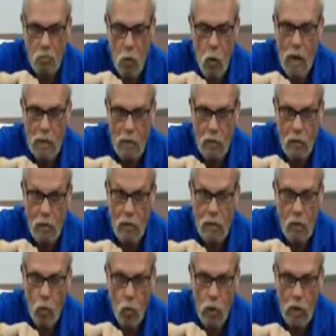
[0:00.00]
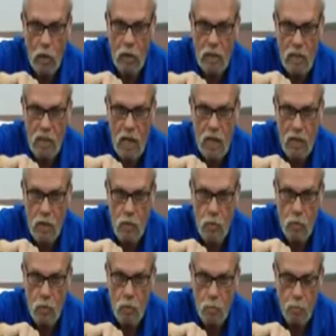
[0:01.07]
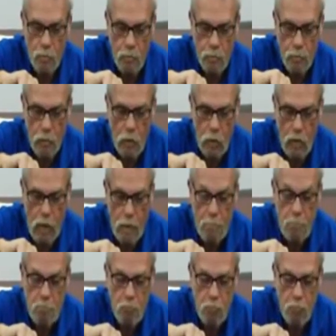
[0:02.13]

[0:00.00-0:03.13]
quite literally to wiggle inside you. Okay?